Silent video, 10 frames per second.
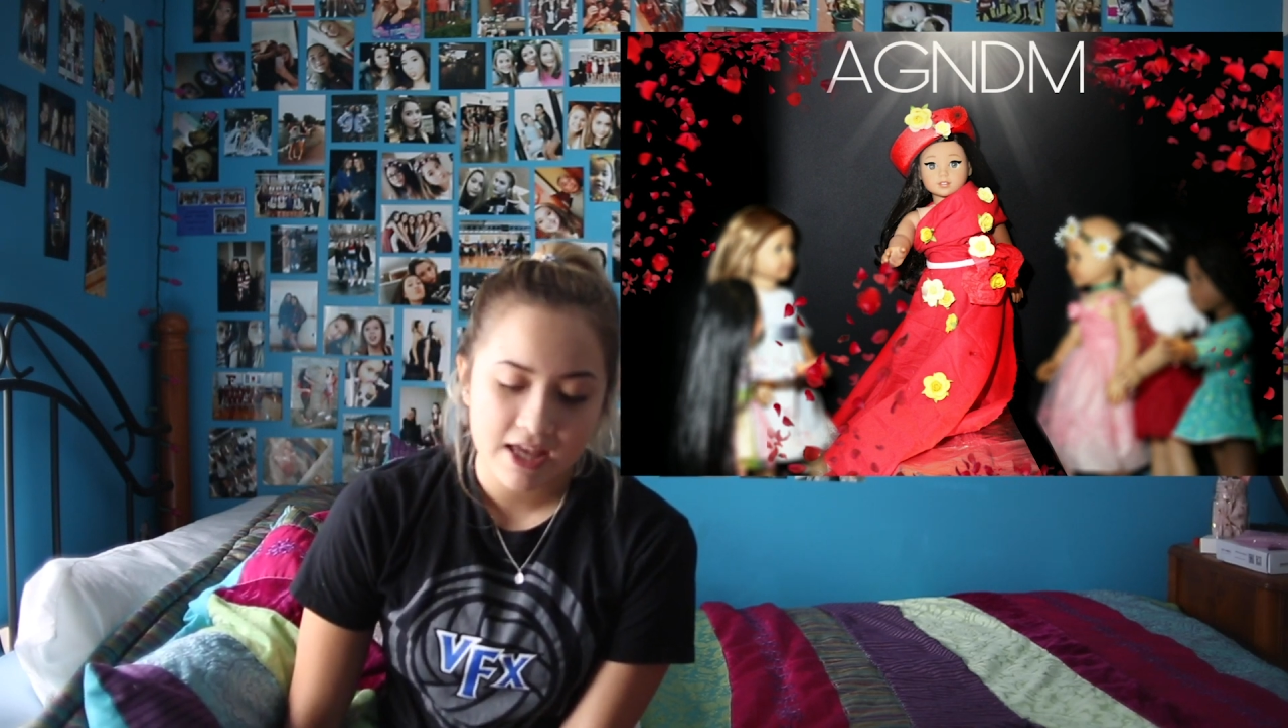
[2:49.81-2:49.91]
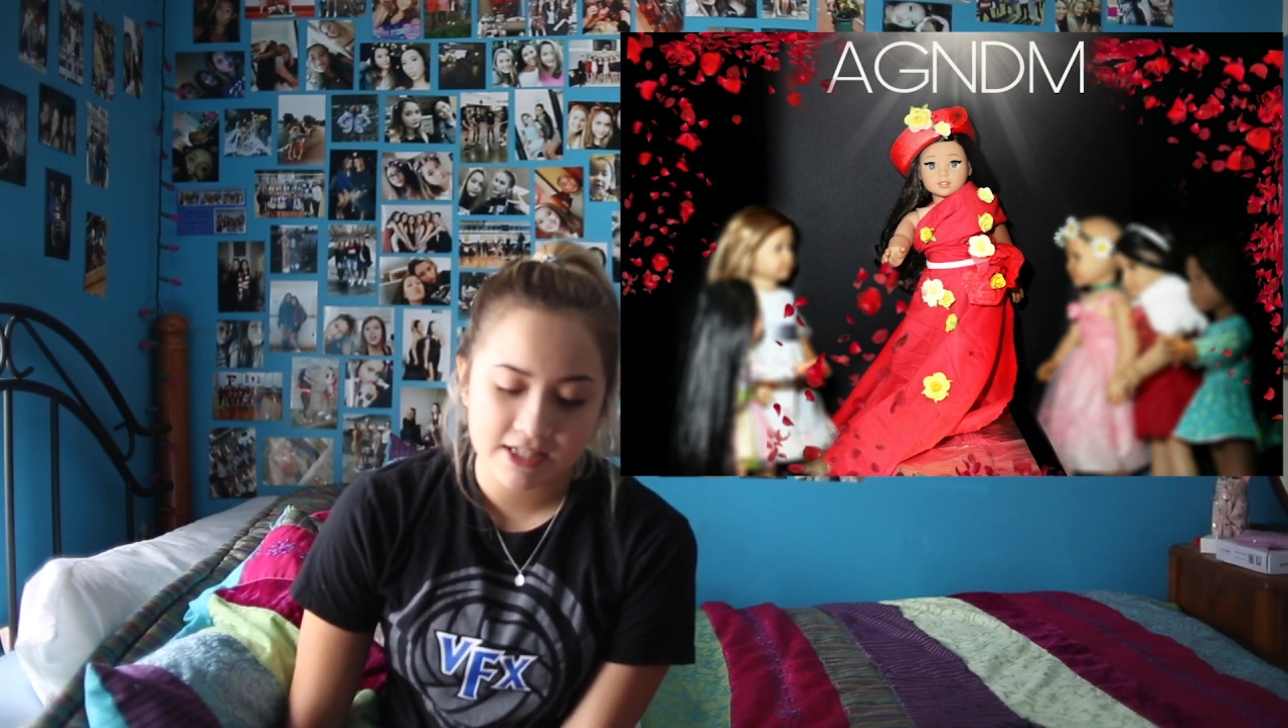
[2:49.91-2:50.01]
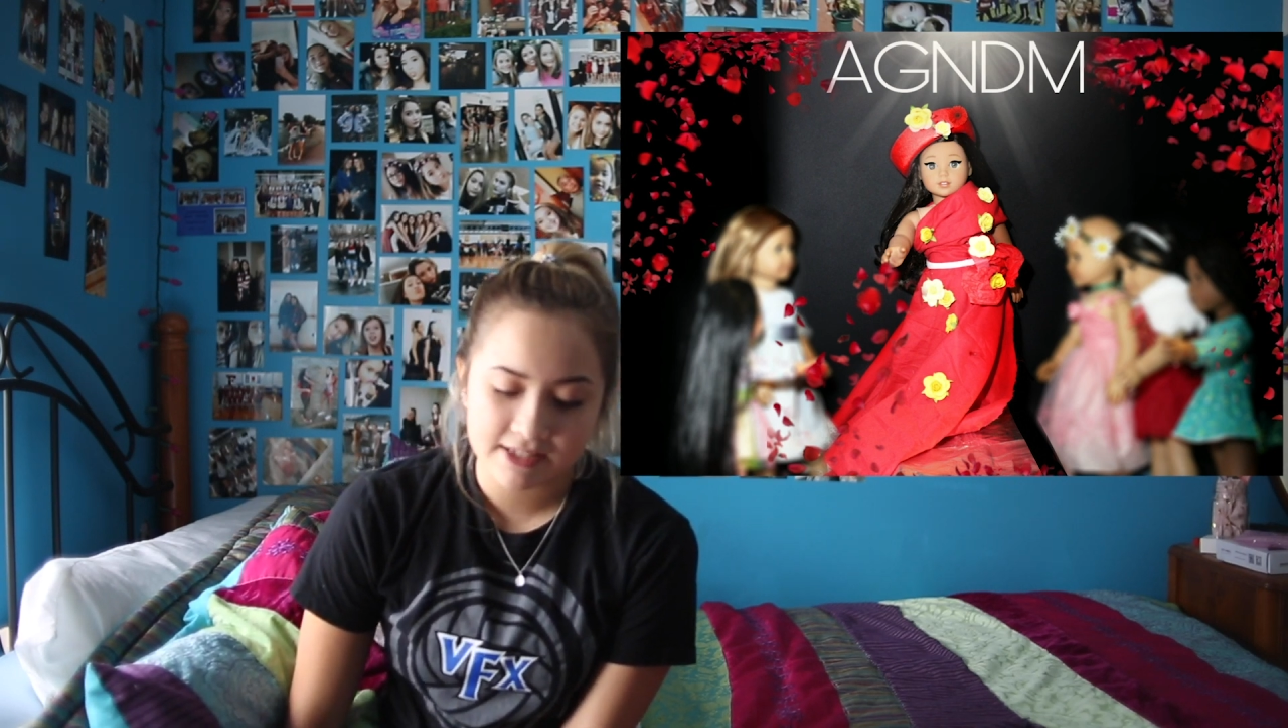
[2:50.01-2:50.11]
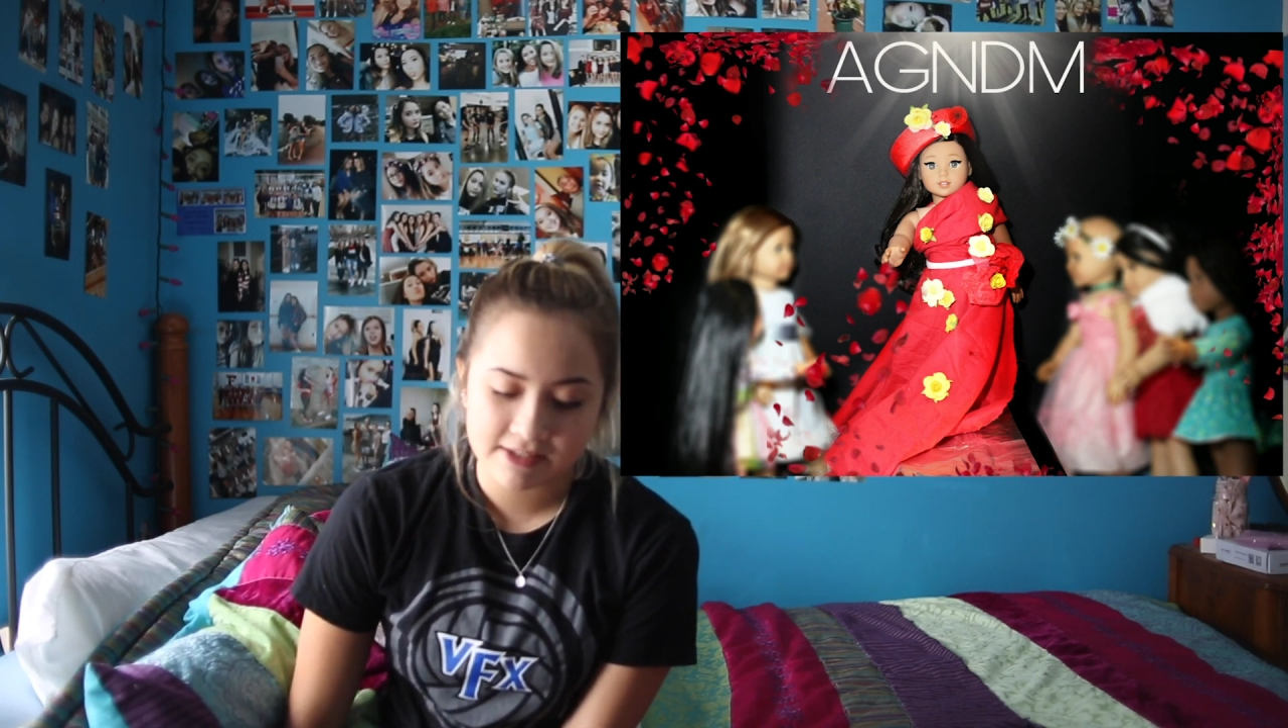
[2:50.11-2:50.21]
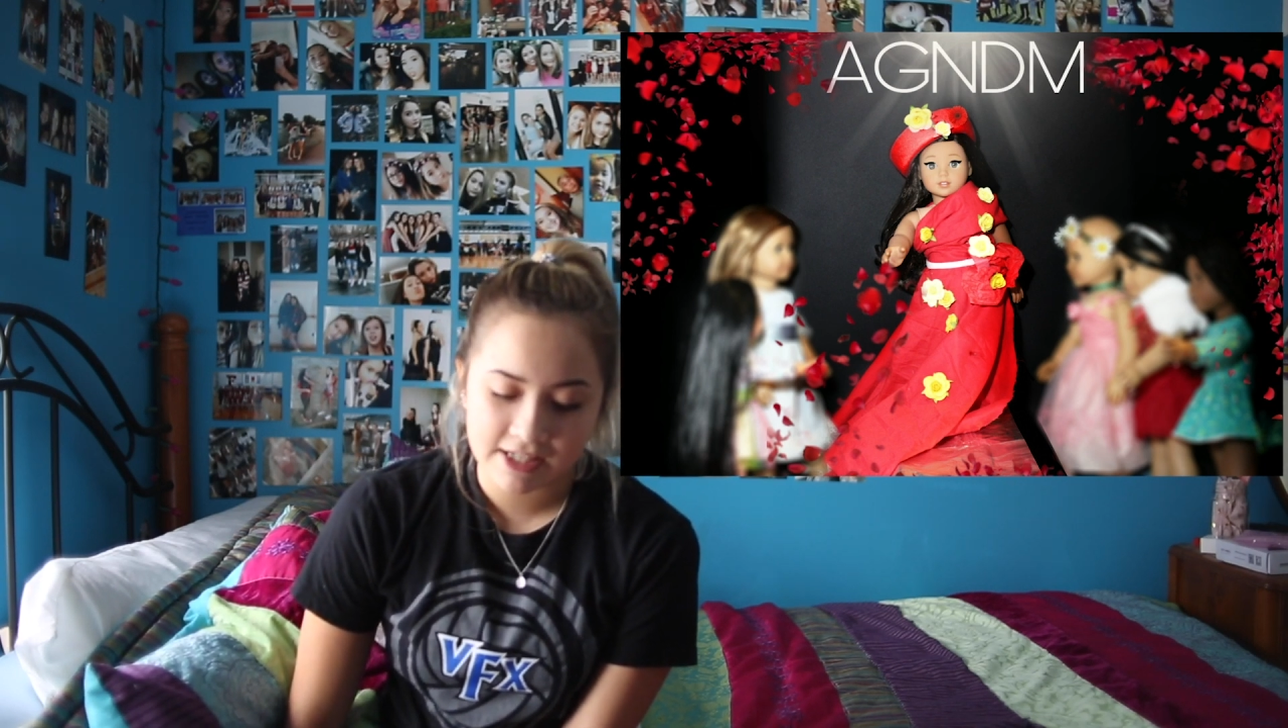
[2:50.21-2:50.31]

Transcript: it says